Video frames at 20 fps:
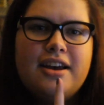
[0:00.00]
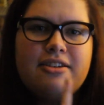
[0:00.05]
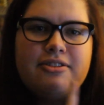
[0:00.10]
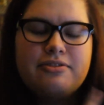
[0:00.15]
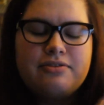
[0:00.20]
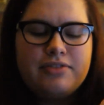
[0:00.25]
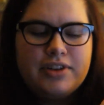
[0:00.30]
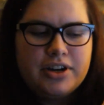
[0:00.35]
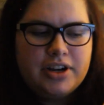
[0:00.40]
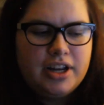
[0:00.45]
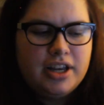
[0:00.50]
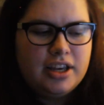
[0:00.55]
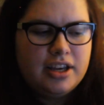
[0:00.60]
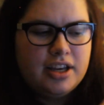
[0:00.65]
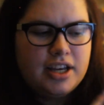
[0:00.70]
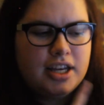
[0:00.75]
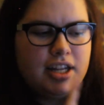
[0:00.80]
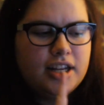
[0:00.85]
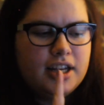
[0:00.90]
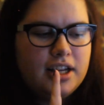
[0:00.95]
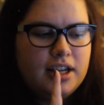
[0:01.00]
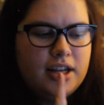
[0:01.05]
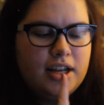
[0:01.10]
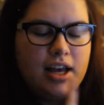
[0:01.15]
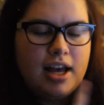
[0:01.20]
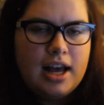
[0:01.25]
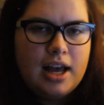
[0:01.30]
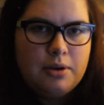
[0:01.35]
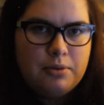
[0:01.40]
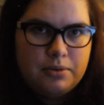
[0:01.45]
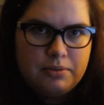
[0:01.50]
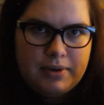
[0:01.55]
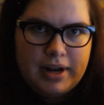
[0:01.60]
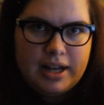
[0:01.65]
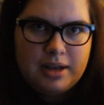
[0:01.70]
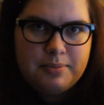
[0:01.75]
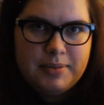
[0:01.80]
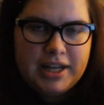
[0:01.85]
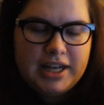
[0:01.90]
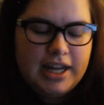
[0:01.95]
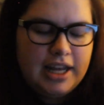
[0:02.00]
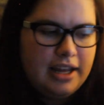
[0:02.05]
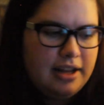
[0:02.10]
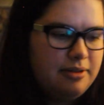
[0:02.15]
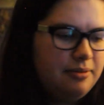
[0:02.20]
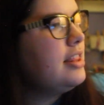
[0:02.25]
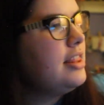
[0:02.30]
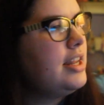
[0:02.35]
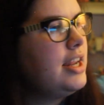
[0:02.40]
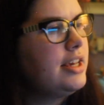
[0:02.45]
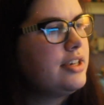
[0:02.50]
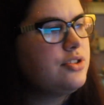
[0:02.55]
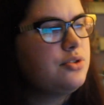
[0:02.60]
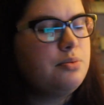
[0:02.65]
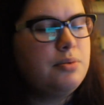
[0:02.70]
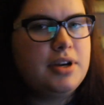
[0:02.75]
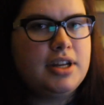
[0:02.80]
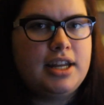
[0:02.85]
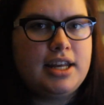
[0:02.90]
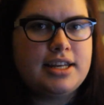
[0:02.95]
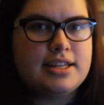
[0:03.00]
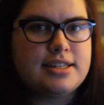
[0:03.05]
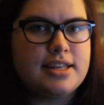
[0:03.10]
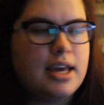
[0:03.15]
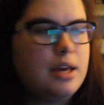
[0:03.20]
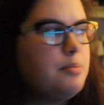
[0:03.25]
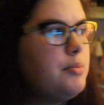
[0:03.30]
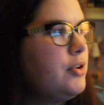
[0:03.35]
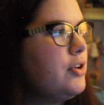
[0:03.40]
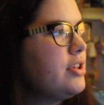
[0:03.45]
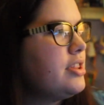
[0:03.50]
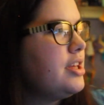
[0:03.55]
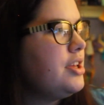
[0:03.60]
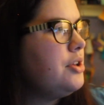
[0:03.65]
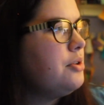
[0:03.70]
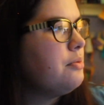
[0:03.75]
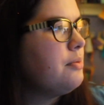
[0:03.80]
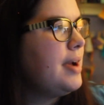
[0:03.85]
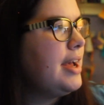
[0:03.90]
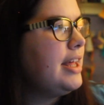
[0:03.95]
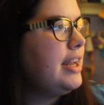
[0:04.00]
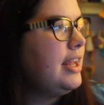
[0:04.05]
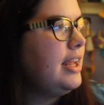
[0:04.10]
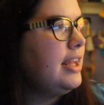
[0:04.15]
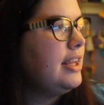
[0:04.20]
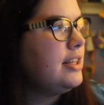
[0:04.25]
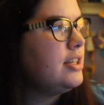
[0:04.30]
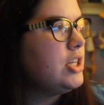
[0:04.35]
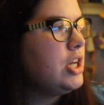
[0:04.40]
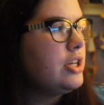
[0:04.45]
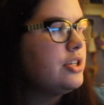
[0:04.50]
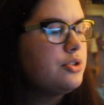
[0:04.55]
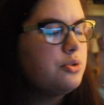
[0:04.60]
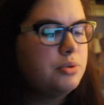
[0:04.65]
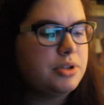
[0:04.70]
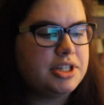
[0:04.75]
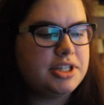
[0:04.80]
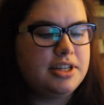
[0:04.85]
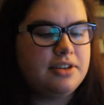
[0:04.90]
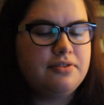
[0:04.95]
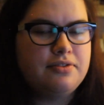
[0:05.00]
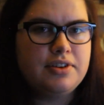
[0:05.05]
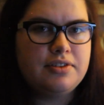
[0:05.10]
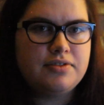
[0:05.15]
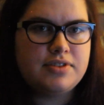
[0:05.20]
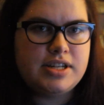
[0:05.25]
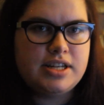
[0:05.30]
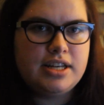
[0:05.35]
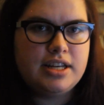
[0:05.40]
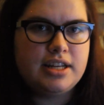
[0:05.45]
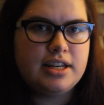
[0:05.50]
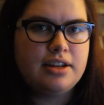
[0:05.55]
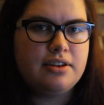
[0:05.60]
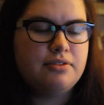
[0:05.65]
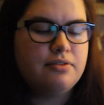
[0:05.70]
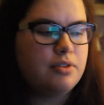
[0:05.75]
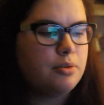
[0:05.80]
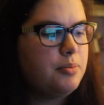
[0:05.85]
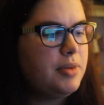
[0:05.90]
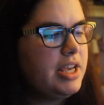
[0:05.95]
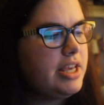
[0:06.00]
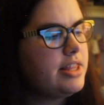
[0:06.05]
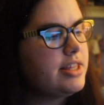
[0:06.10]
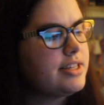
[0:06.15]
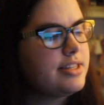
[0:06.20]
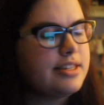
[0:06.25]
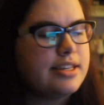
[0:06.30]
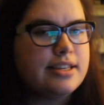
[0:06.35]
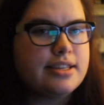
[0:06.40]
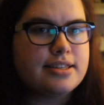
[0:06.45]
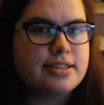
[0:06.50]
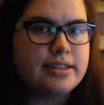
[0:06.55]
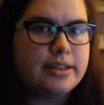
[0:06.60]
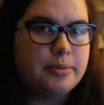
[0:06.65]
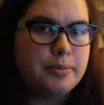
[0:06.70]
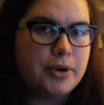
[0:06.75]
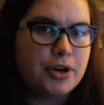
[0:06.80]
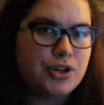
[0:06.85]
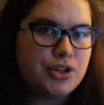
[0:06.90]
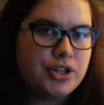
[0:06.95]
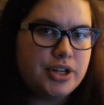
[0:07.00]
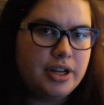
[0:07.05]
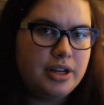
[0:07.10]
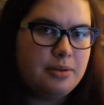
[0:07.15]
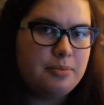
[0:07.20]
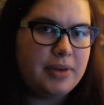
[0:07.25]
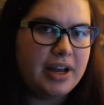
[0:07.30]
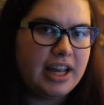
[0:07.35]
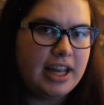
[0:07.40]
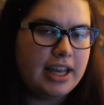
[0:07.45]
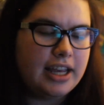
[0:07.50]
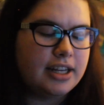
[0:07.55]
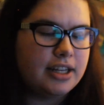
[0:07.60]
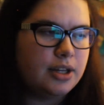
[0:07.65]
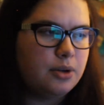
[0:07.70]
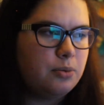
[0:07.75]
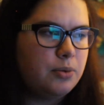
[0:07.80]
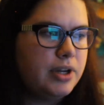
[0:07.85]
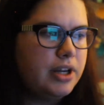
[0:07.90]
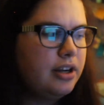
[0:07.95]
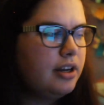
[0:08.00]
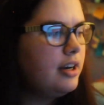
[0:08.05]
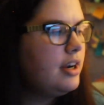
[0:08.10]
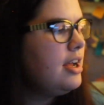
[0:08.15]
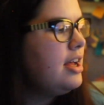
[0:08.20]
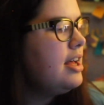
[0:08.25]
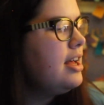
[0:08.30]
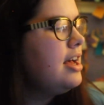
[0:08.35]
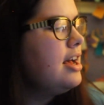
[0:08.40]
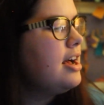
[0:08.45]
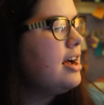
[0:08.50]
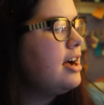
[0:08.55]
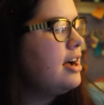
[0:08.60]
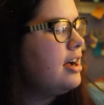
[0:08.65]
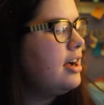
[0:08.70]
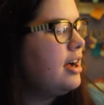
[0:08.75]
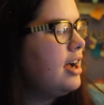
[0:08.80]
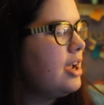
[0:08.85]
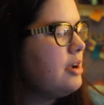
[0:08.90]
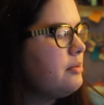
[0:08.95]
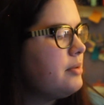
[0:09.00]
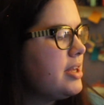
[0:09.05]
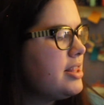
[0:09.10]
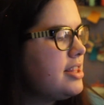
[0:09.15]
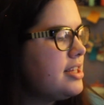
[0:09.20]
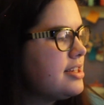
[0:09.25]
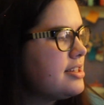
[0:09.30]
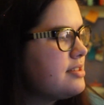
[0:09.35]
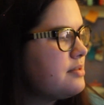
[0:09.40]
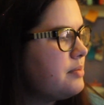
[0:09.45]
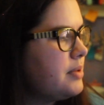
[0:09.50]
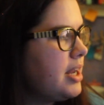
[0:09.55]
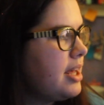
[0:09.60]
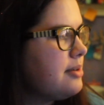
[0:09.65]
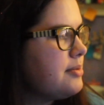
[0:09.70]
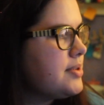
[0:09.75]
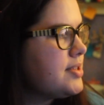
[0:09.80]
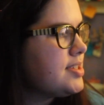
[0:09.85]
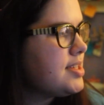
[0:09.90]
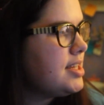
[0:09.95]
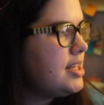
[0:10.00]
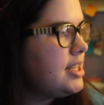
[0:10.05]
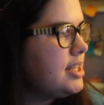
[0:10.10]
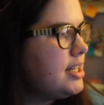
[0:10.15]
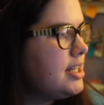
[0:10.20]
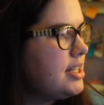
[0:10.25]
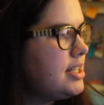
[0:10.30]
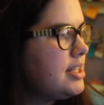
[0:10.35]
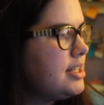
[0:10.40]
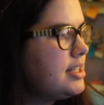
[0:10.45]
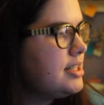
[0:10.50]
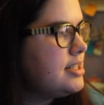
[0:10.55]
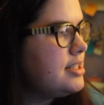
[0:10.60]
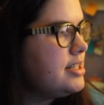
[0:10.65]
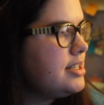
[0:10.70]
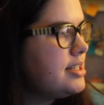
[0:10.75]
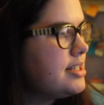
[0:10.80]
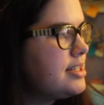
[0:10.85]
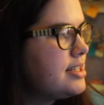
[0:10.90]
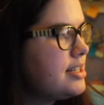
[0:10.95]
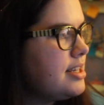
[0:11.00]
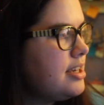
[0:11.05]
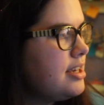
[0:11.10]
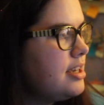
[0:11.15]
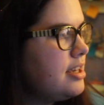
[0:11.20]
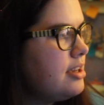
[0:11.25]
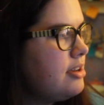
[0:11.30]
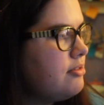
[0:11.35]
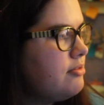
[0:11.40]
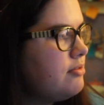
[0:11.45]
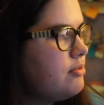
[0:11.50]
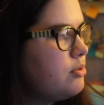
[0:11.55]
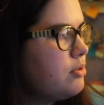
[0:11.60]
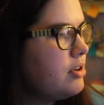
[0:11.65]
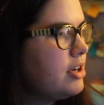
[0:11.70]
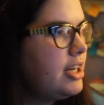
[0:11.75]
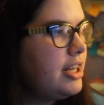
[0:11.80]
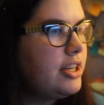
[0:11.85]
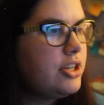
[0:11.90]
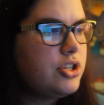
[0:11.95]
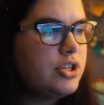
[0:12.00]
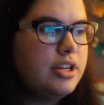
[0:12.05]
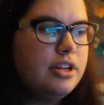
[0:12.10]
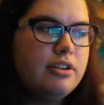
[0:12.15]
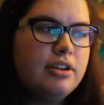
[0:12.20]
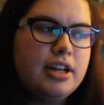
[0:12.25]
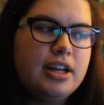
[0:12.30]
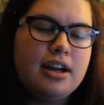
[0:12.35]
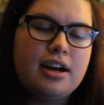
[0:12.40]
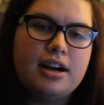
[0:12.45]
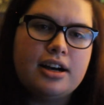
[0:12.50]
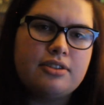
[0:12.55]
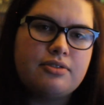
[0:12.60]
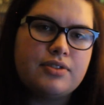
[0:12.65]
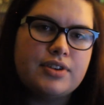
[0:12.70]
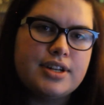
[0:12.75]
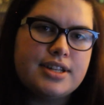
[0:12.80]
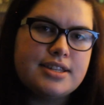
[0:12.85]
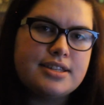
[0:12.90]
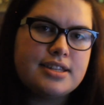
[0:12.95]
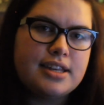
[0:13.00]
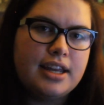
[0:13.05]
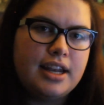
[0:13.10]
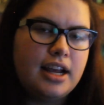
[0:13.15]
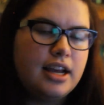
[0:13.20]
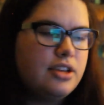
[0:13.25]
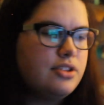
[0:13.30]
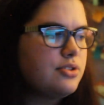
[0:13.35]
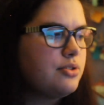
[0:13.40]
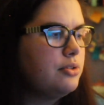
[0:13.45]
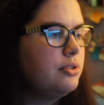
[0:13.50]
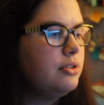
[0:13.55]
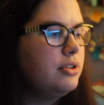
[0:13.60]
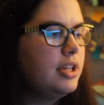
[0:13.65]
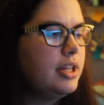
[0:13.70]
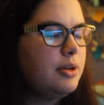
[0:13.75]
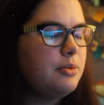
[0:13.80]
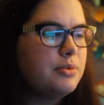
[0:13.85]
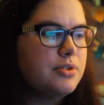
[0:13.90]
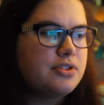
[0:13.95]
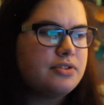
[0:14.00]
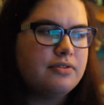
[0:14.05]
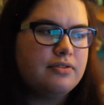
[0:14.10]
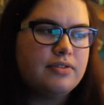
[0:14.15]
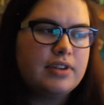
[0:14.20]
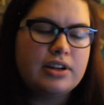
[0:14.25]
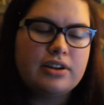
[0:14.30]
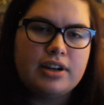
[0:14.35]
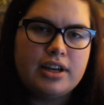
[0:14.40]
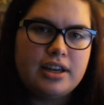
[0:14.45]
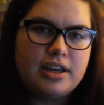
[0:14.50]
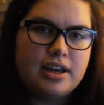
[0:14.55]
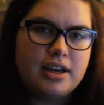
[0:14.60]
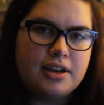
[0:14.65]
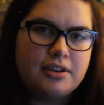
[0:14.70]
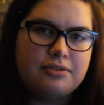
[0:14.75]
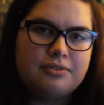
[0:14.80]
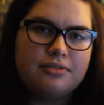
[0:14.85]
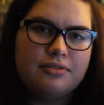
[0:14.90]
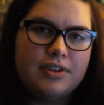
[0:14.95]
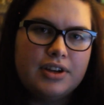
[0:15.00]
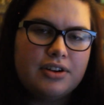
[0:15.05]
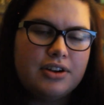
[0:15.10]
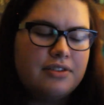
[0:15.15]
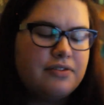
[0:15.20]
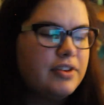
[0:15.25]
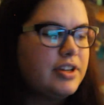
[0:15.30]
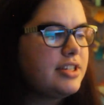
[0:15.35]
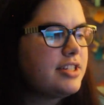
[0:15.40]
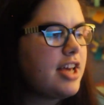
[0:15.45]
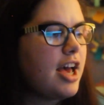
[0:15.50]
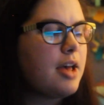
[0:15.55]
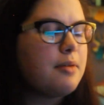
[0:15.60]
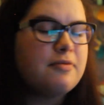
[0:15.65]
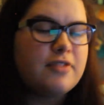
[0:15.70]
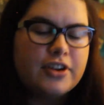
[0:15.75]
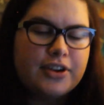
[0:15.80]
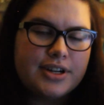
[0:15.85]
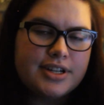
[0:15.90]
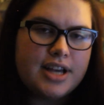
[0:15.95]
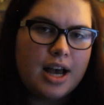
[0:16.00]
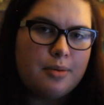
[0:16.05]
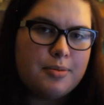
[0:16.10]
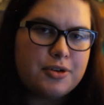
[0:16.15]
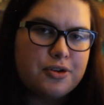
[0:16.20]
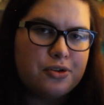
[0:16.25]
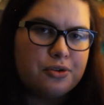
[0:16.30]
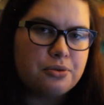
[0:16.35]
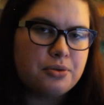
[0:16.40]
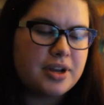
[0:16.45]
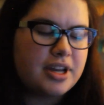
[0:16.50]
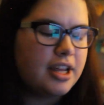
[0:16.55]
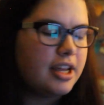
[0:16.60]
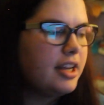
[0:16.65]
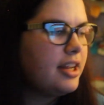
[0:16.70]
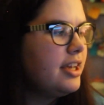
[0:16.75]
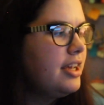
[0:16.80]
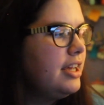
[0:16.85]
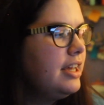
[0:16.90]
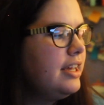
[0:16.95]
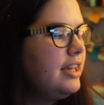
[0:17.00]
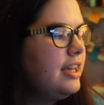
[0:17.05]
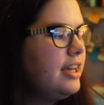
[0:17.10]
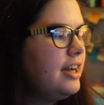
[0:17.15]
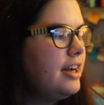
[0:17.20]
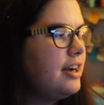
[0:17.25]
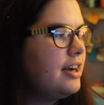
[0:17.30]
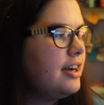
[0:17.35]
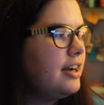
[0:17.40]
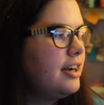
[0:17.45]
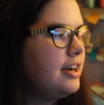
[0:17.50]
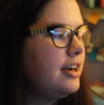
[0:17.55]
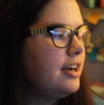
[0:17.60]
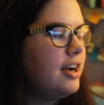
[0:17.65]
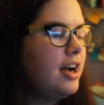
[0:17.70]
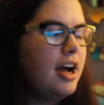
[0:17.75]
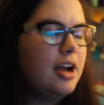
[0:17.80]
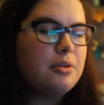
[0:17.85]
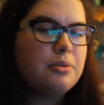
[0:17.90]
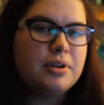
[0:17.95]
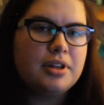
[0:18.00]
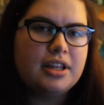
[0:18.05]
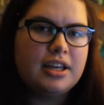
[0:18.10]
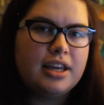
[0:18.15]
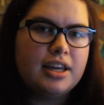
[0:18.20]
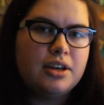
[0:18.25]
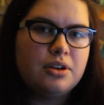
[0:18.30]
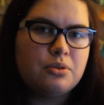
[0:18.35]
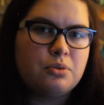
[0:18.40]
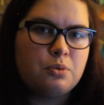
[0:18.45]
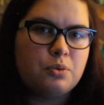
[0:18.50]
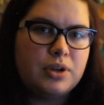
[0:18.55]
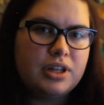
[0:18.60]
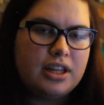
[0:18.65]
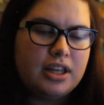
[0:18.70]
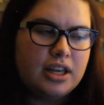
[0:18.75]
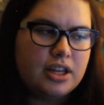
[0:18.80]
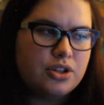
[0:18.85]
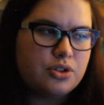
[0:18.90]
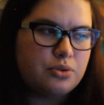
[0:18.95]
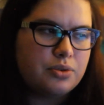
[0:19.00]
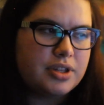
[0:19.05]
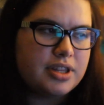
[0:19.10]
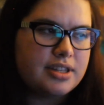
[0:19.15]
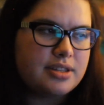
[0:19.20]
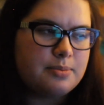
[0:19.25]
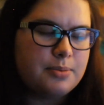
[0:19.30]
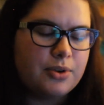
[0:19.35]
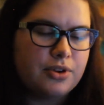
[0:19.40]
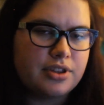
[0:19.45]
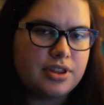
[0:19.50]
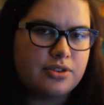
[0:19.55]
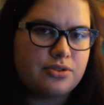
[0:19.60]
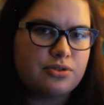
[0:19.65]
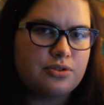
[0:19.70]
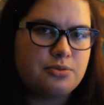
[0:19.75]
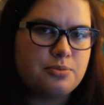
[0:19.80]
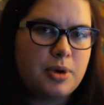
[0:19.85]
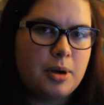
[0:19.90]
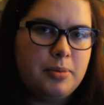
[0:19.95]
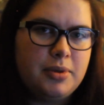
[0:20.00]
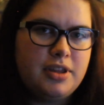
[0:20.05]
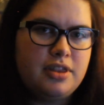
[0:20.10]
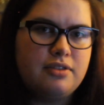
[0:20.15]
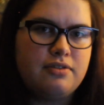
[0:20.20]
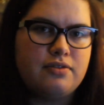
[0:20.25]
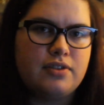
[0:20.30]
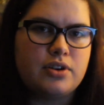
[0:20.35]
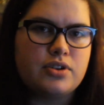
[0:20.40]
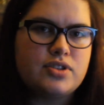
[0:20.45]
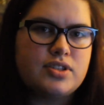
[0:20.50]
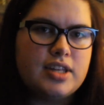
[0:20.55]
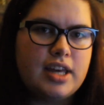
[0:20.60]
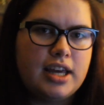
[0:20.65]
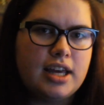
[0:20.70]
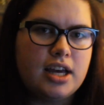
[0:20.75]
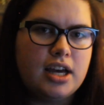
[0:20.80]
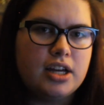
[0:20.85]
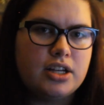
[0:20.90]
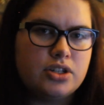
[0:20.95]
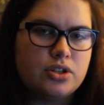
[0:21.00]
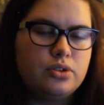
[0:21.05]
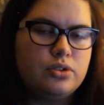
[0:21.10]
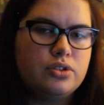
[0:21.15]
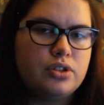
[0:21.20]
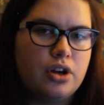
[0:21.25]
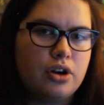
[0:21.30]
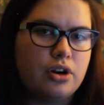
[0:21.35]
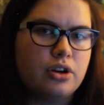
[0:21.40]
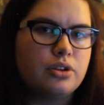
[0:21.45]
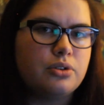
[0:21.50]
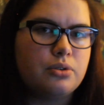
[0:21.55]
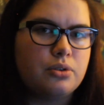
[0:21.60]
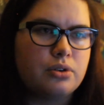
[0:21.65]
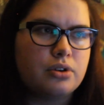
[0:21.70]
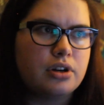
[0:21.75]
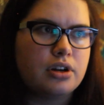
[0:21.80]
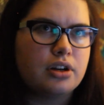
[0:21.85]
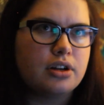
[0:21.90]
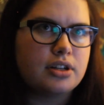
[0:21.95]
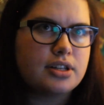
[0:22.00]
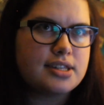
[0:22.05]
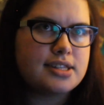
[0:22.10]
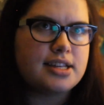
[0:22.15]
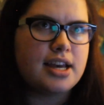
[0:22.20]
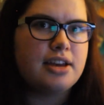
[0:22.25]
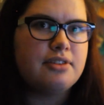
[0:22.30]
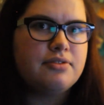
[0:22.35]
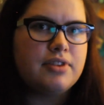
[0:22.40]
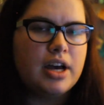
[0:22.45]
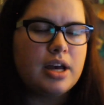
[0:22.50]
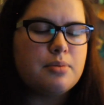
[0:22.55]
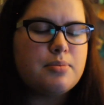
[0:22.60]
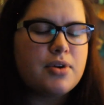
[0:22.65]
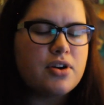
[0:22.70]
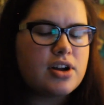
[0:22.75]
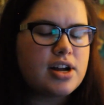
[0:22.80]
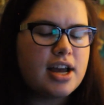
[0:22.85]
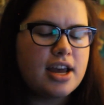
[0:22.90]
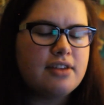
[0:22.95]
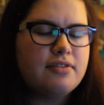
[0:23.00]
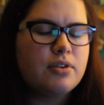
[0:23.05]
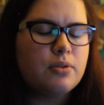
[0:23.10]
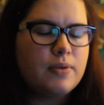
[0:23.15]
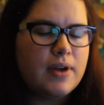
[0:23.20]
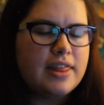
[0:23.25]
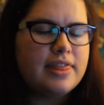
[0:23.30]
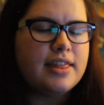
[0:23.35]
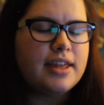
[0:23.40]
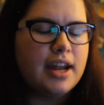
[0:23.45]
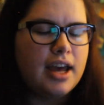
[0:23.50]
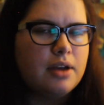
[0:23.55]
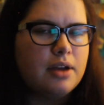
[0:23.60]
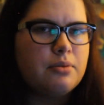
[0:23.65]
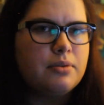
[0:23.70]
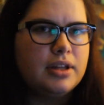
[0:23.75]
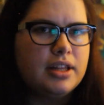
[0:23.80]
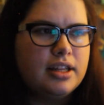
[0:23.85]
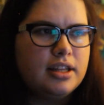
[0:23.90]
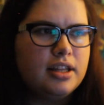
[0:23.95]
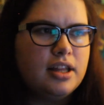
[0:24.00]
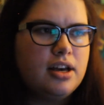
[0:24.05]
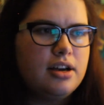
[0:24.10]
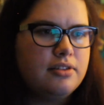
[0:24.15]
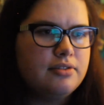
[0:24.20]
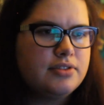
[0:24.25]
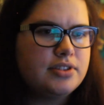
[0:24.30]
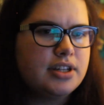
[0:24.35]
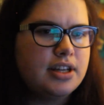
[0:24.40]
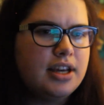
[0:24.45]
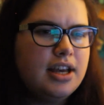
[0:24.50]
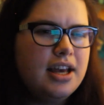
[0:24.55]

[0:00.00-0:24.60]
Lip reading: Very good. I would recommend it. Then the next one is a book that you read in 2015. For me, this is The Martian by Andy Weir. I read this when I was in DC for an engineering conference in high school. It was a very fun time, very topical read. I really enjoyed this book. This was probably the first like adult hardcore sci-fi book I ever read that I really loved.